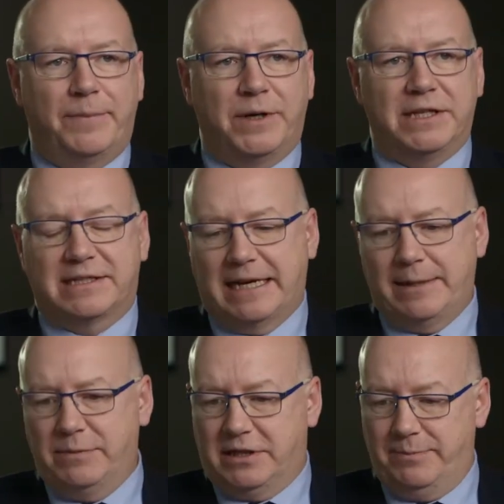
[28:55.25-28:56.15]
but at the
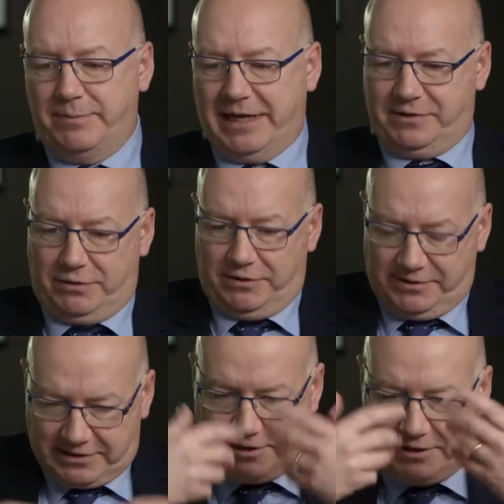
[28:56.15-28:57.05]
same time, perhaps
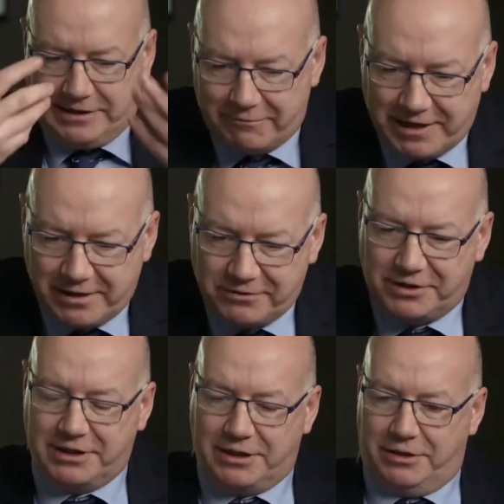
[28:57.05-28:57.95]
almost turning that round
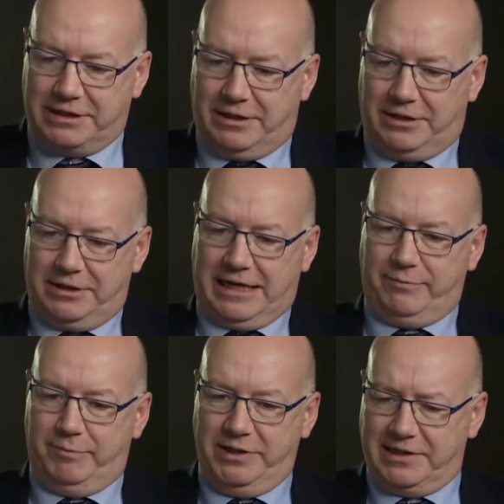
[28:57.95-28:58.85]
on
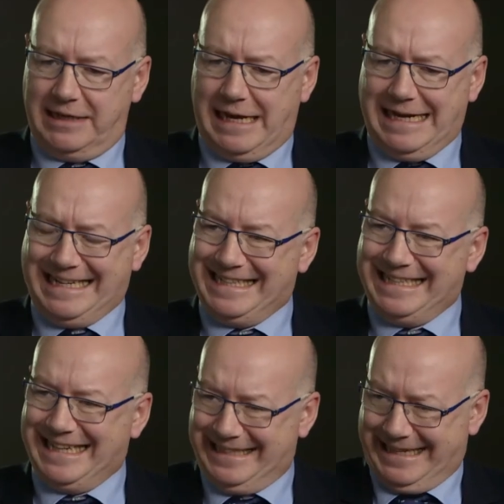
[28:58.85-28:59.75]
governments and letting